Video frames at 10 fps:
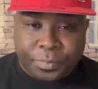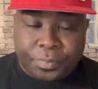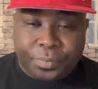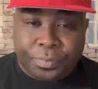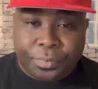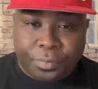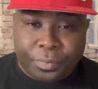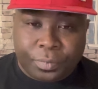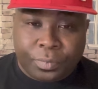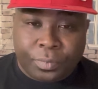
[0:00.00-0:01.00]

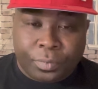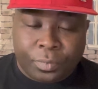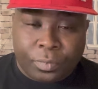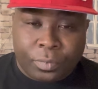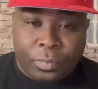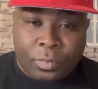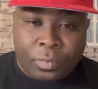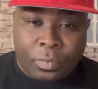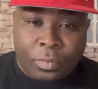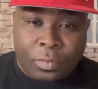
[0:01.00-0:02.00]
[no speech]